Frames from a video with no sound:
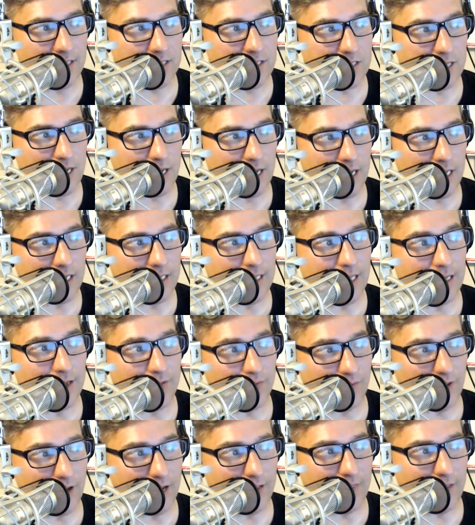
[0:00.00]
to
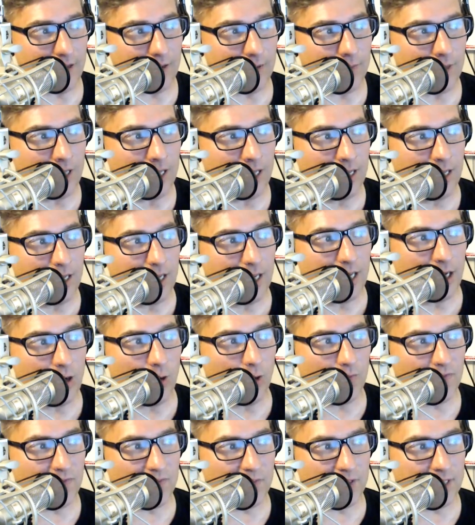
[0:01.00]
identify them and
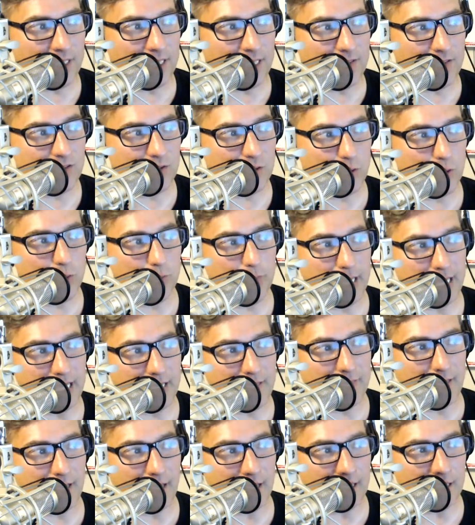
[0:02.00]
hopefully to make
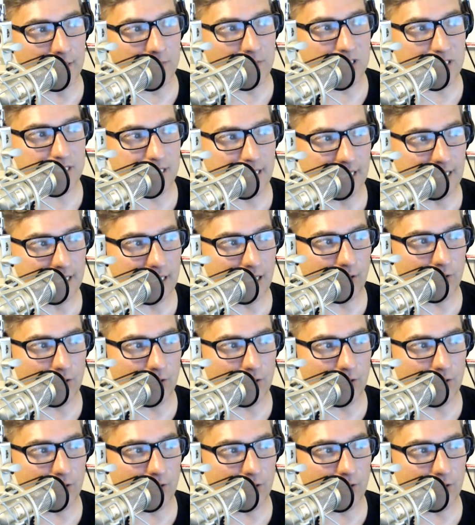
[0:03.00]
the items stand out a